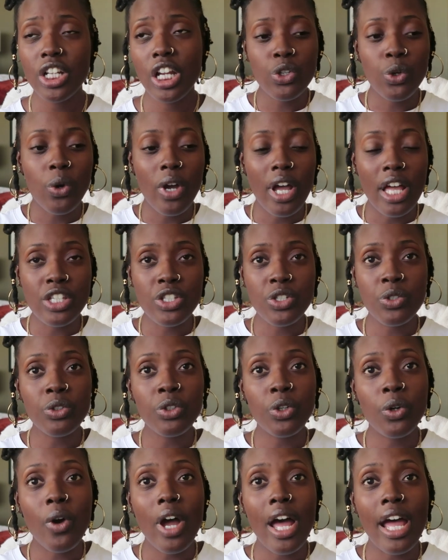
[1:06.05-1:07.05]
So as you
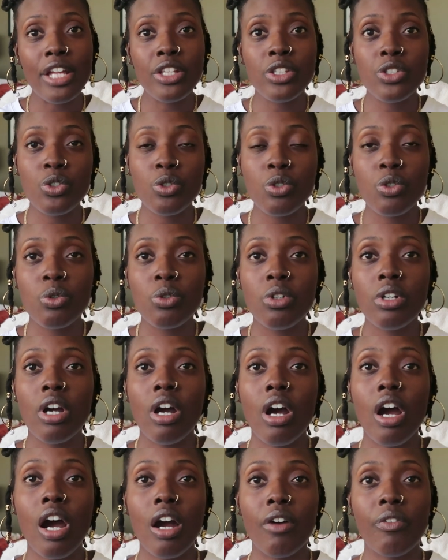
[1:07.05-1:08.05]
know, I do
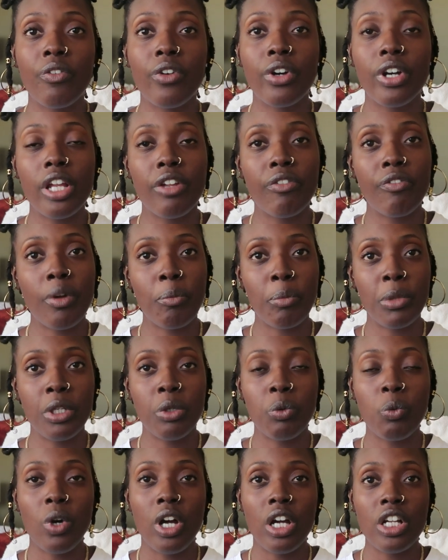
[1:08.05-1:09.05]
offer a
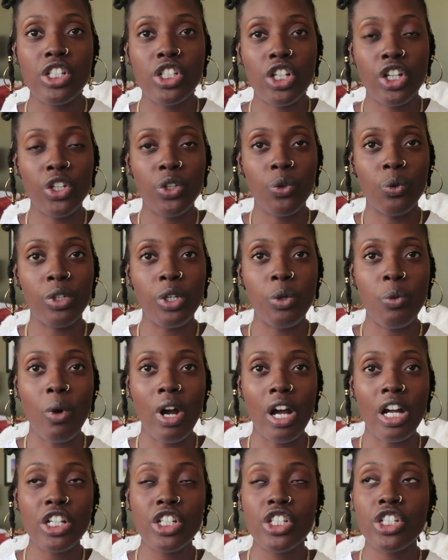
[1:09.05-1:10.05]
feminine wash, a yoni
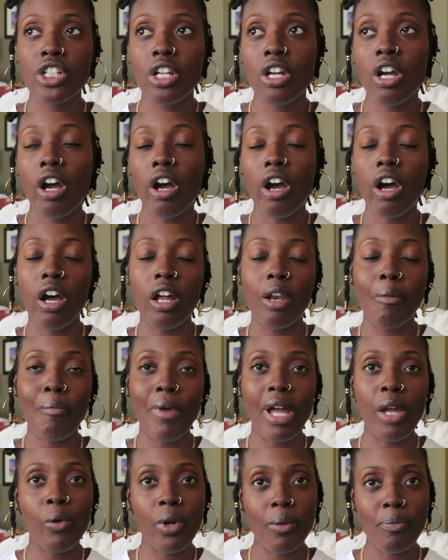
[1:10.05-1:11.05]
wash, on
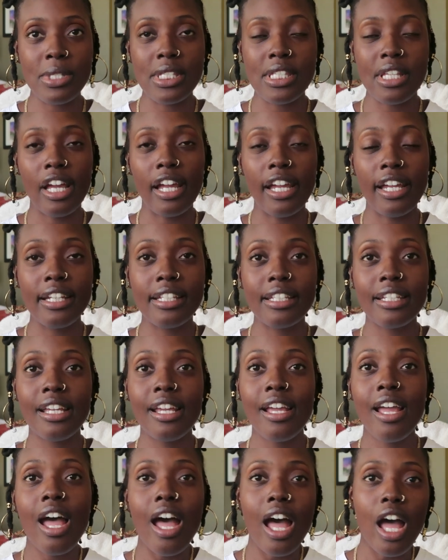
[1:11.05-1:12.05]
my website.
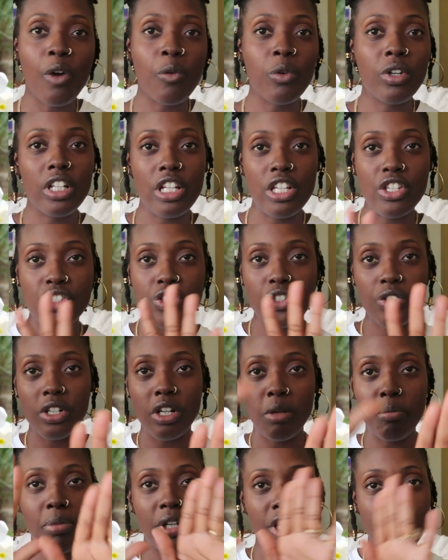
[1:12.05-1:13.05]
I will insert
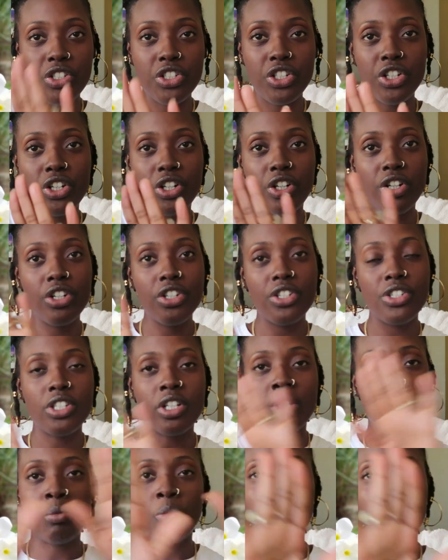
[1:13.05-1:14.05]
a picture
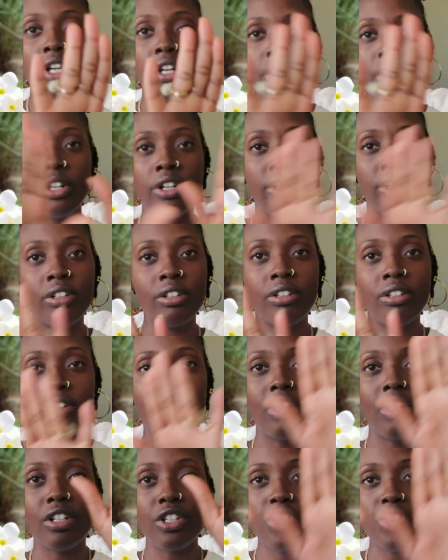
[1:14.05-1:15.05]
somewhere
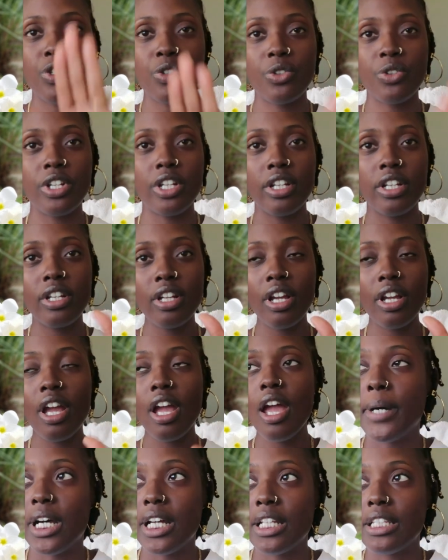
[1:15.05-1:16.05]
on the screen.
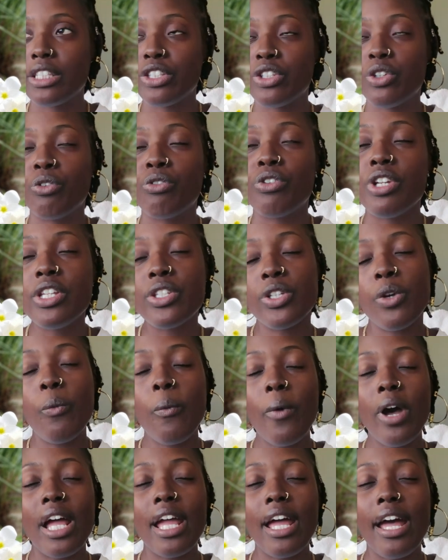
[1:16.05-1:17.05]
But the reason
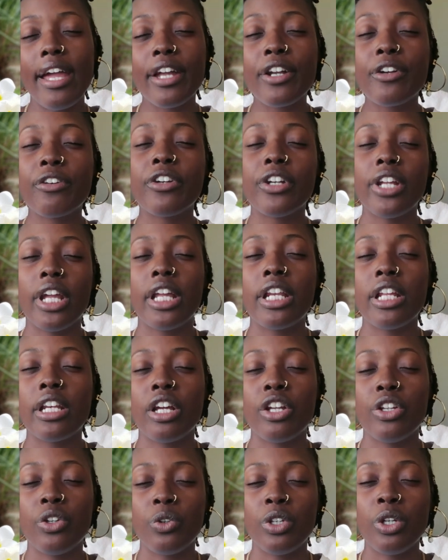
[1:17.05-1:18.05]
why I created
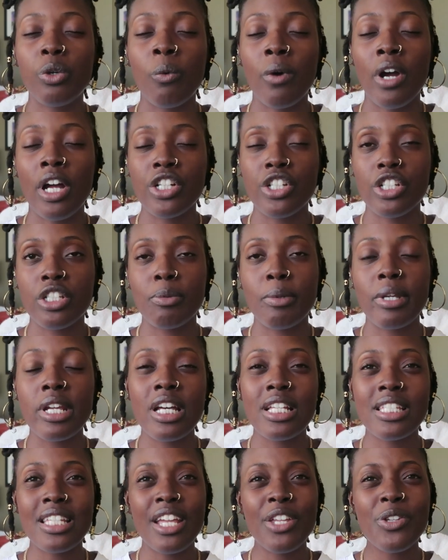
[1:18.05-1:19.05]
a yoni wash is
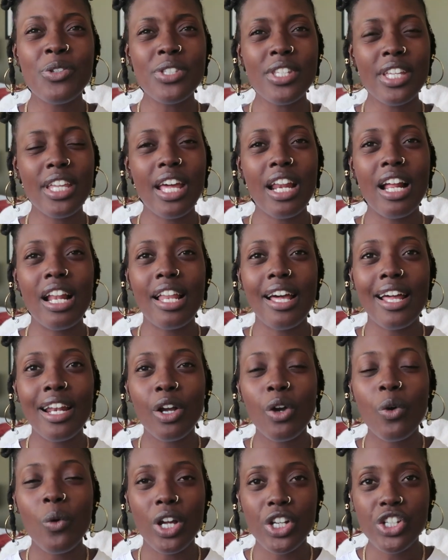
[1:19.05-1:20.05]
because I used to get a lot
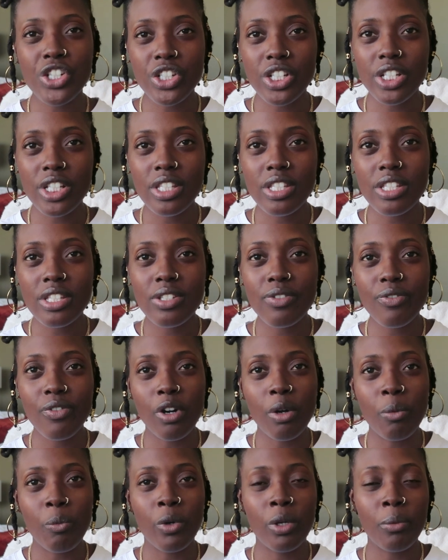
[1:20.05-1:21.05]
of questions
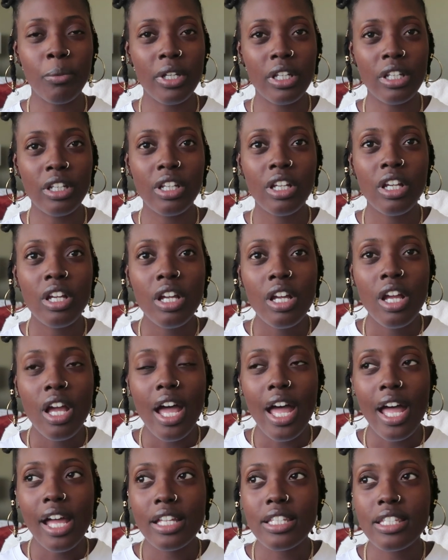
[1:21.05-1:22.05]
from women
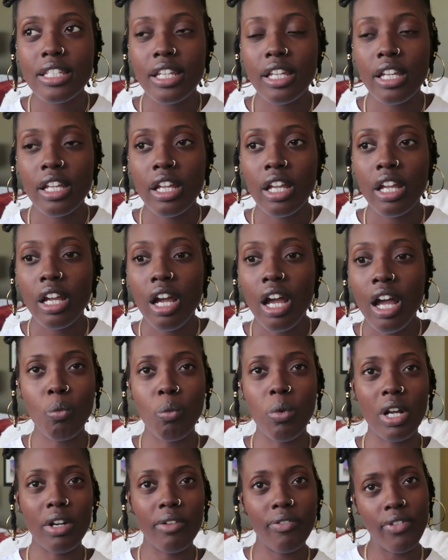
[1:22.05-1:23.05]
asking
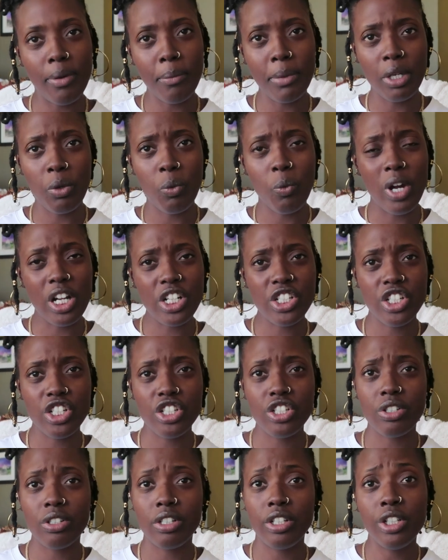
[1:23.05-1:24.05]
what feminine wash they
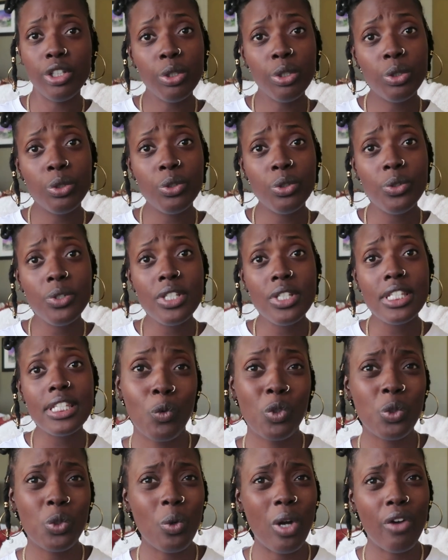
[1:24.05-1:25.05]
should use,
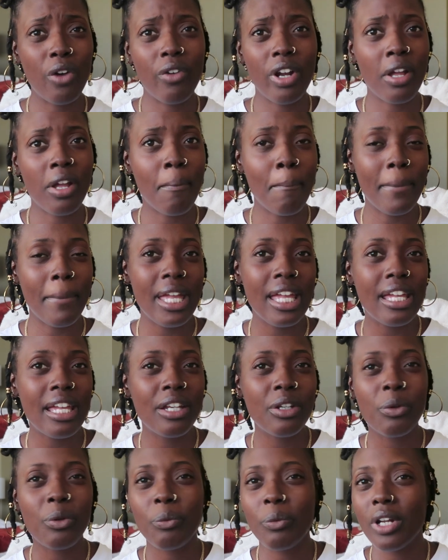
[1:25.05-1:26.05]
what do I
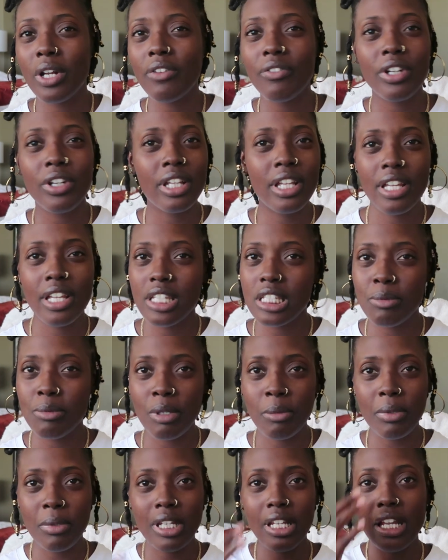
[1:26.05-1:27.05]
recommend, or whatever the case
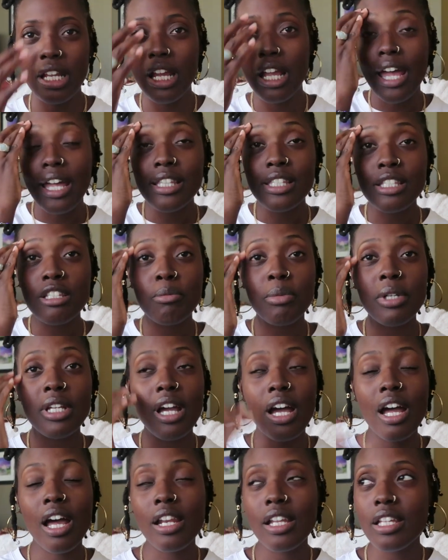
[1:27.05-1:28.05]
may be. And to be
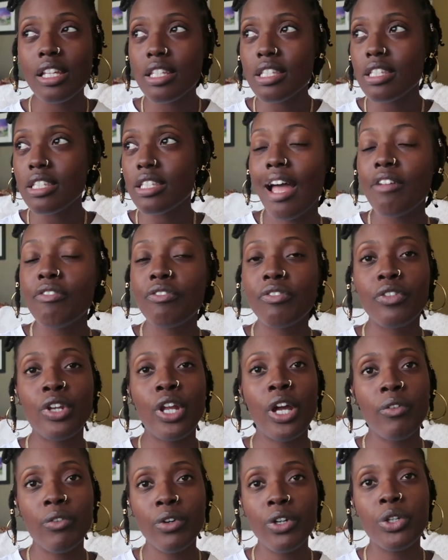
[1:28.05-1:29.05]
honest, I've
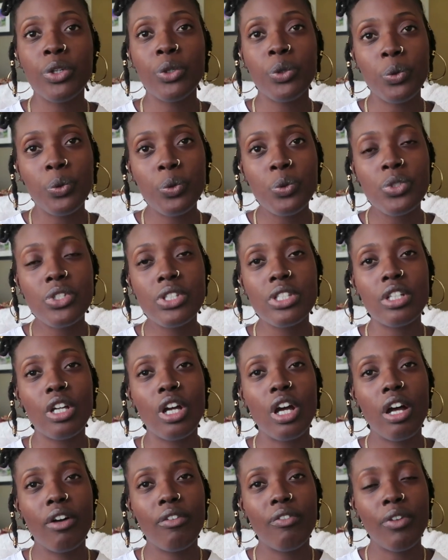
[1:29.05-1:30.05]
never used
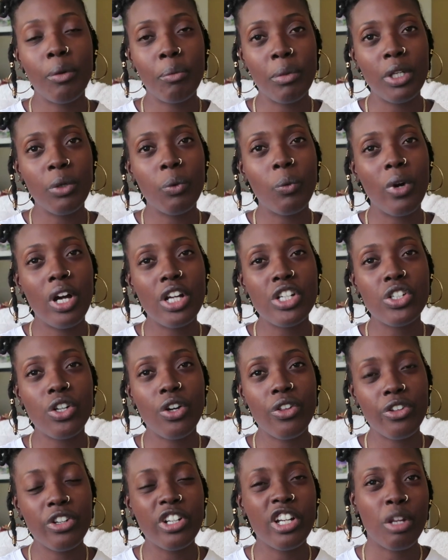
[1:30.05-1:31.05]
a feminine wash
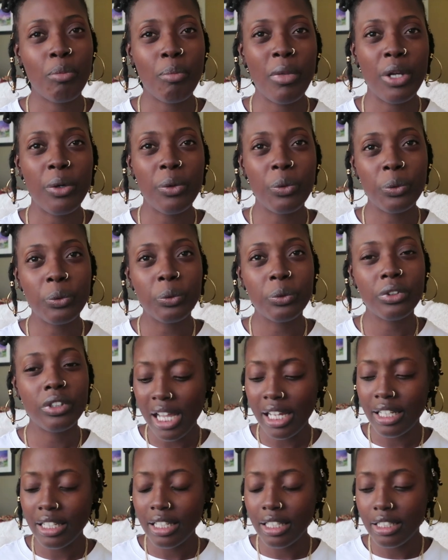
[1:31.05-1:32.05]
other than my own.
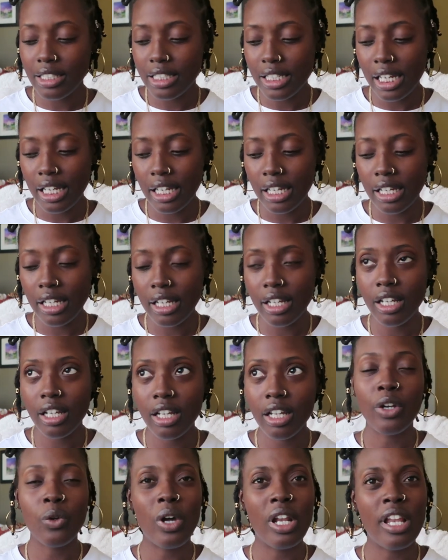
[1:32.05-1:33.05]
Back in the day,
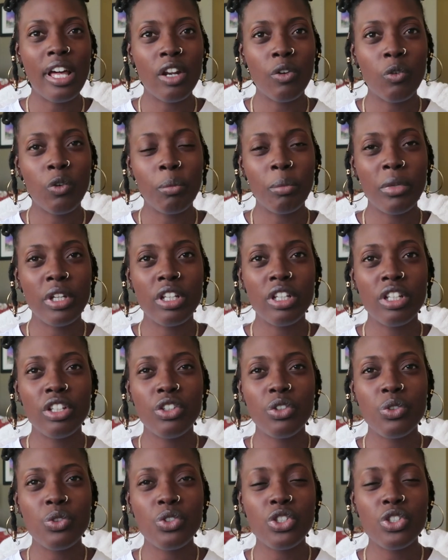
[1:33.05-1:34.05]
I know a lot of
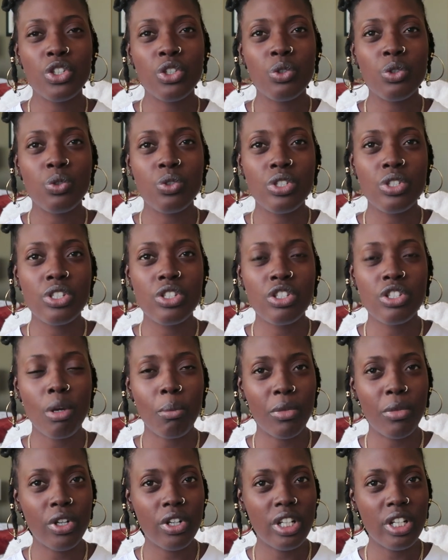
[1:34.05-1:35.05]
women used to use
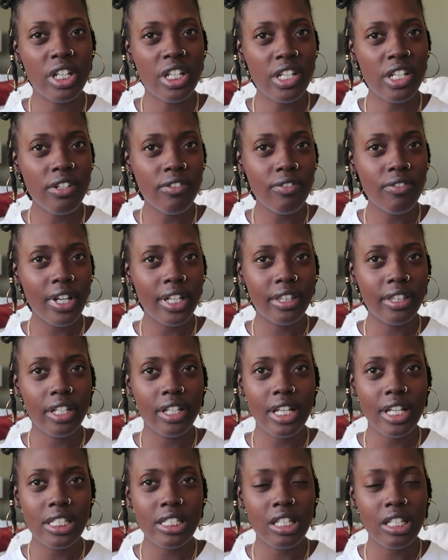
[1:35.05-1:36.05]
Summer Eve, I
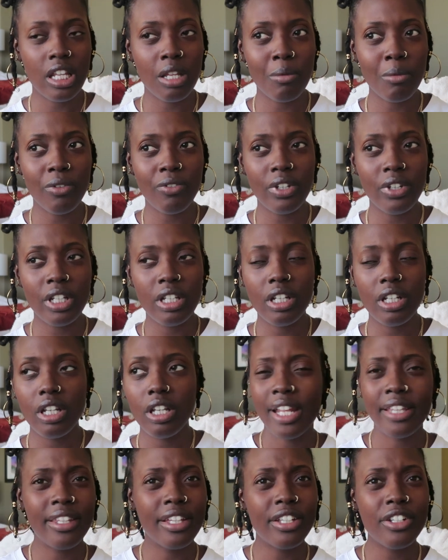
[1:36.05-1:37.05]
think that's the name of it.
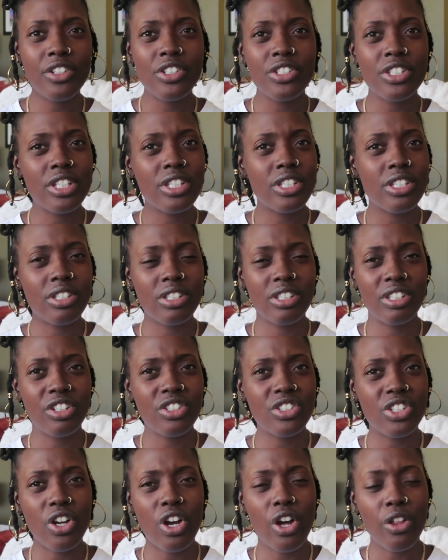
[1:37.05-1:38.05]
And I think
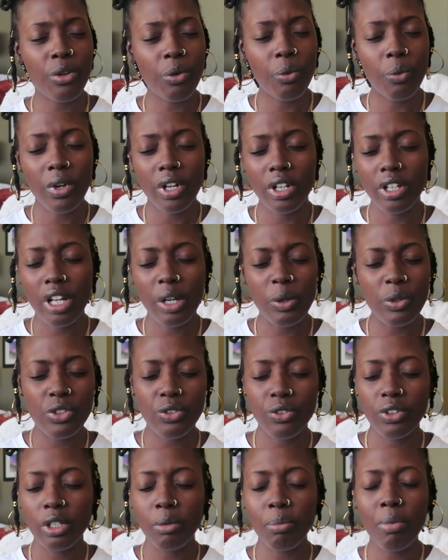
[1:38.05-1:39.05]
there's another one that
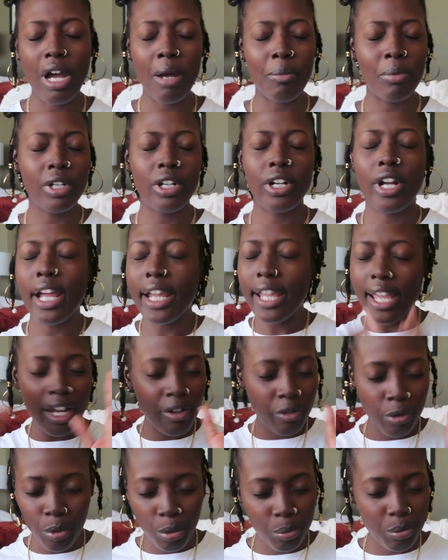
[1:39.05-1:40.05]
was really popular, I
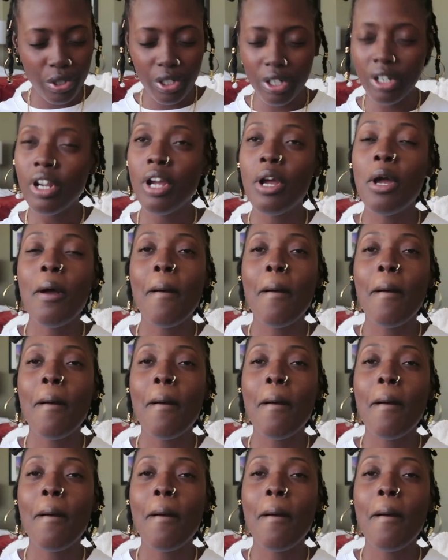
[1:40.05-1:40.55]
can't remember.